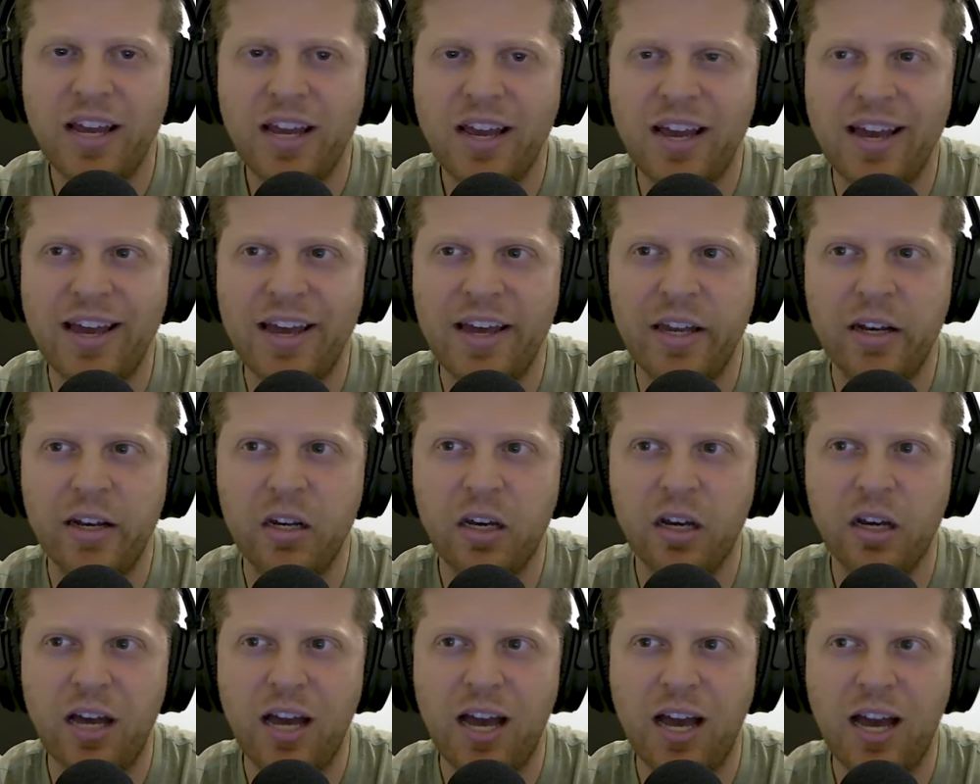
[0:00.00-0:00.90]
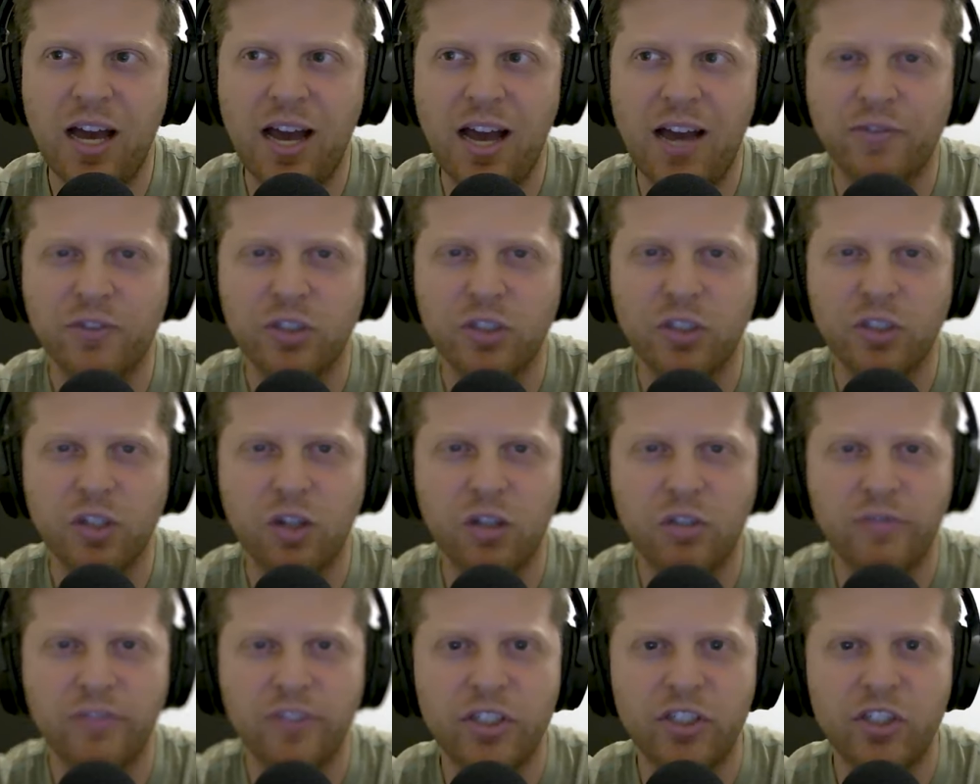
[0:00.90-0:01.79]
And after
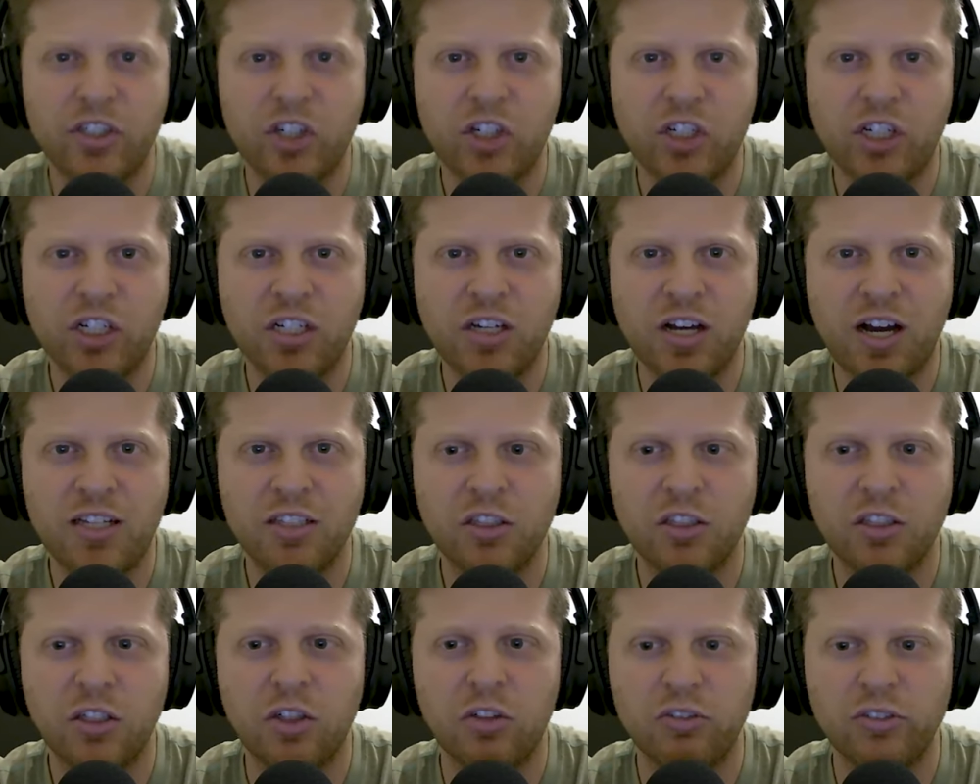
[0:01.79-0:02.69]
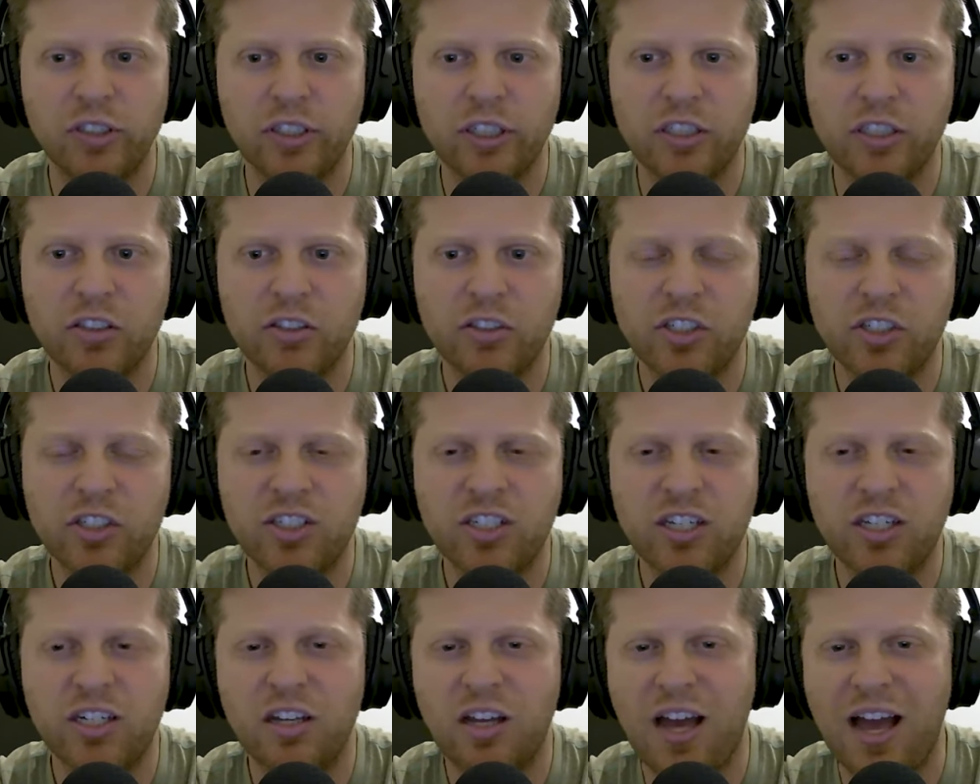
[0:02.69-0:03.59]
COVID, she got lonely, and she said,